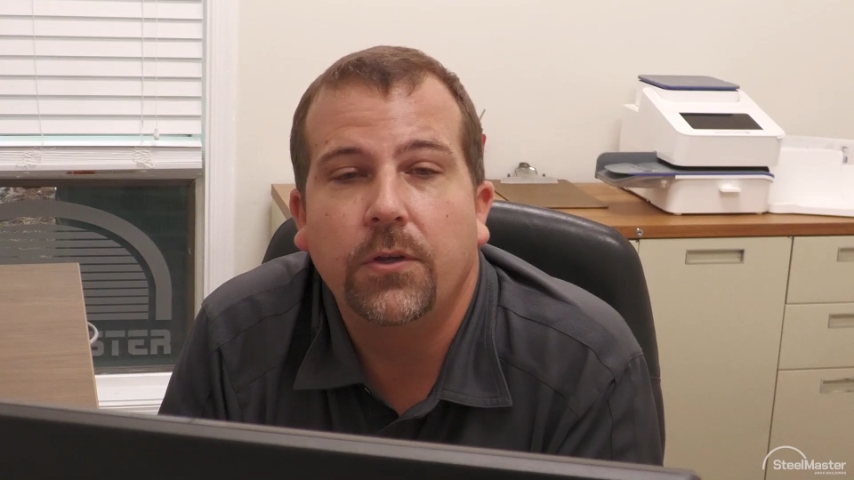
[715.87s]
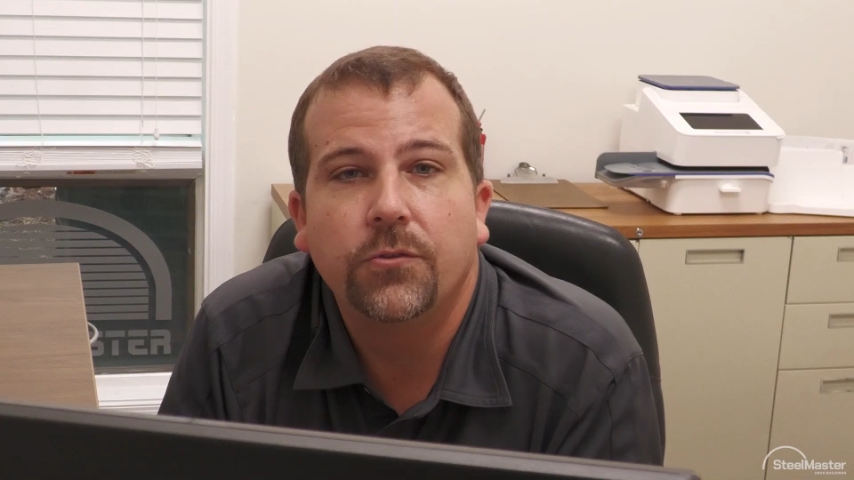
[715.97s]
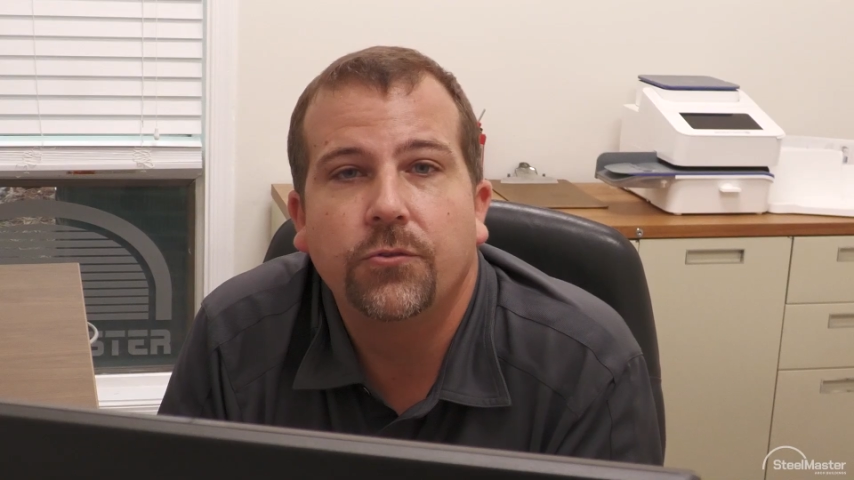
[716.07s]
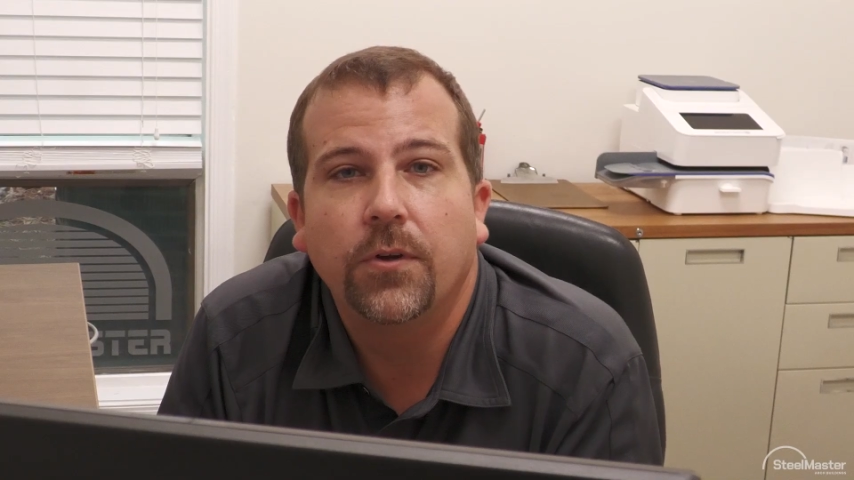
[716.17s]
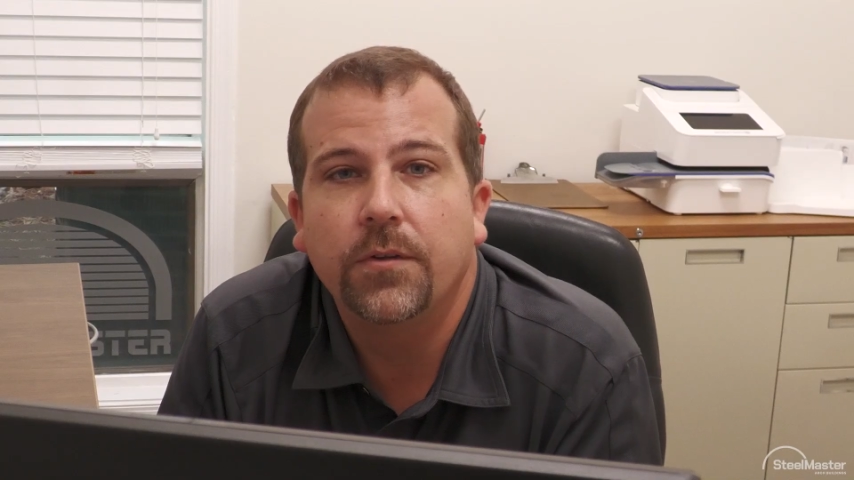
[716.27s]

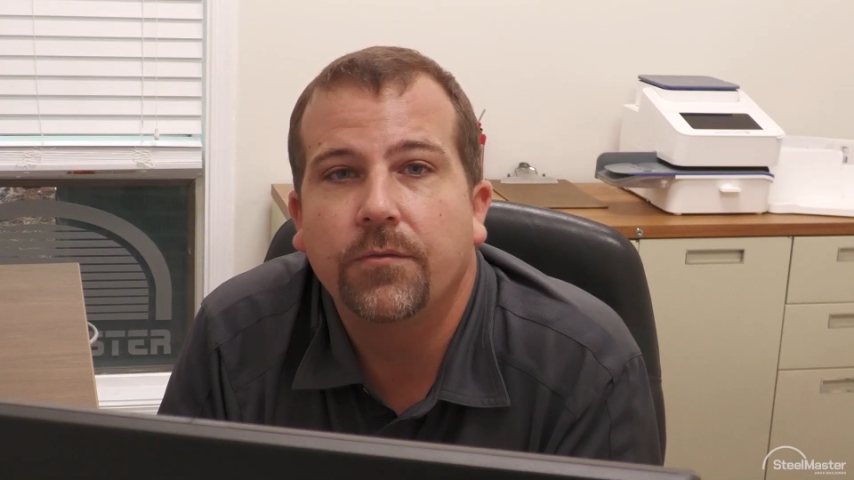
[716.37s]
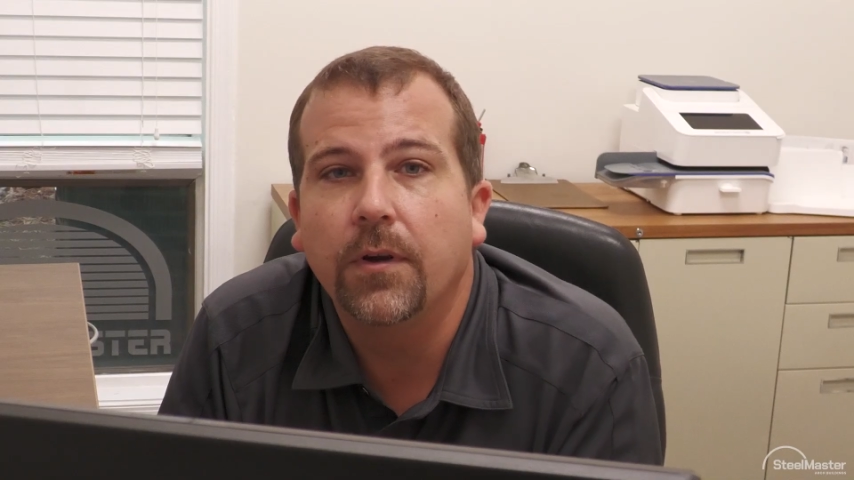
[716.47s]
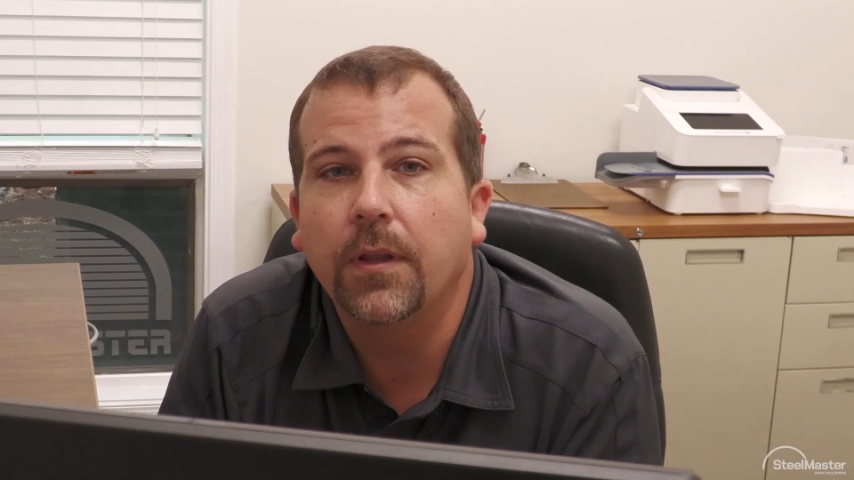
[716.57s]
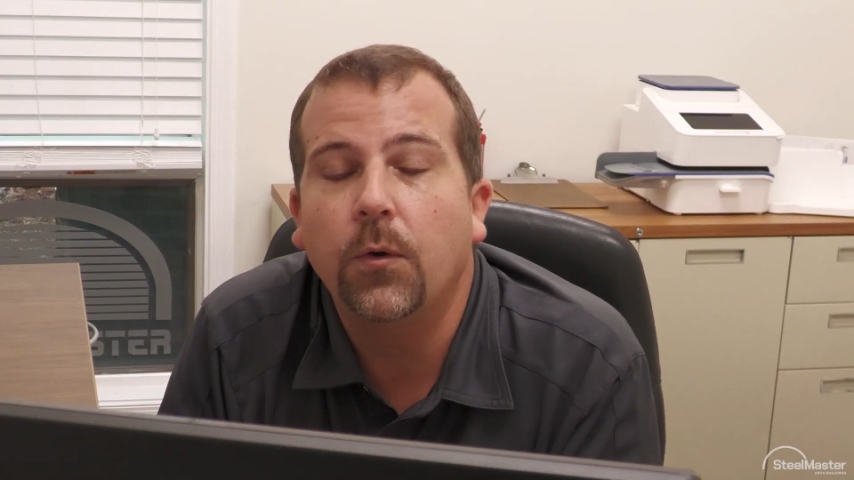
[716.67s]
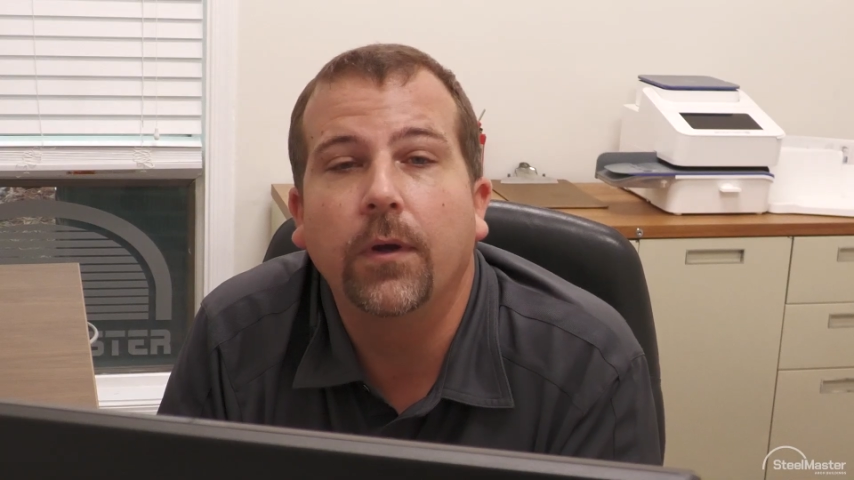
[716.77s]
constructed
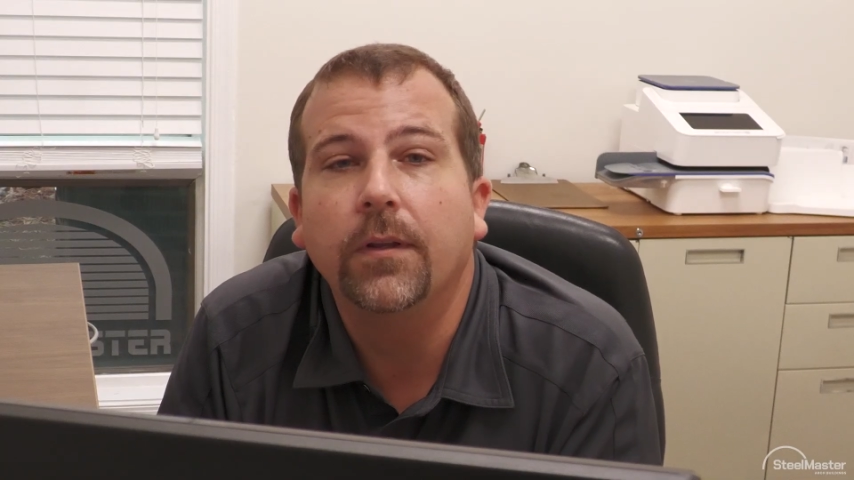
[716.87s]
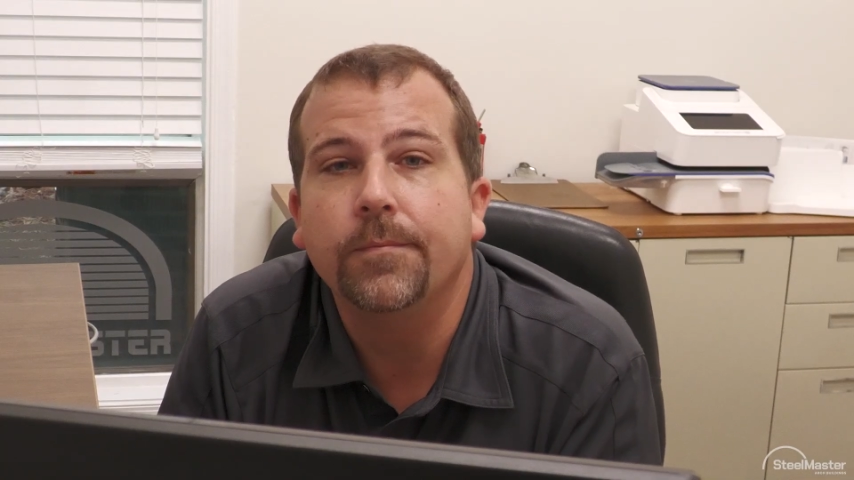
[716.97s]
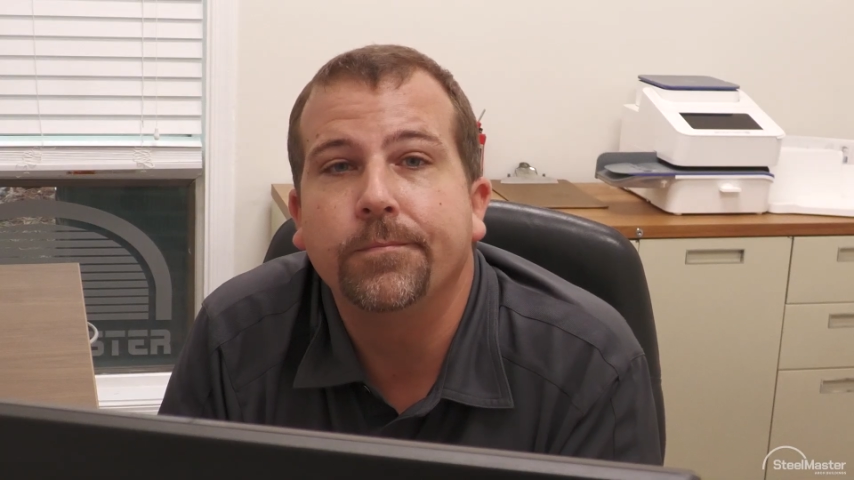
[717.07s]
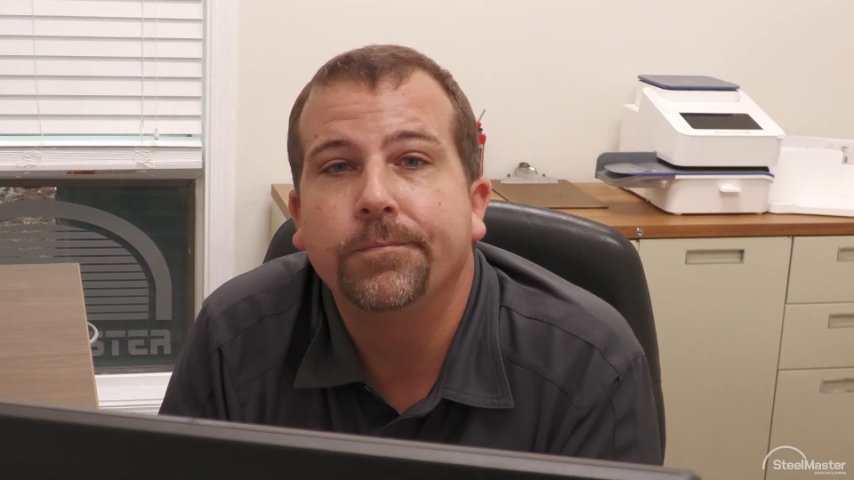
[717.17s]
fairly quickly.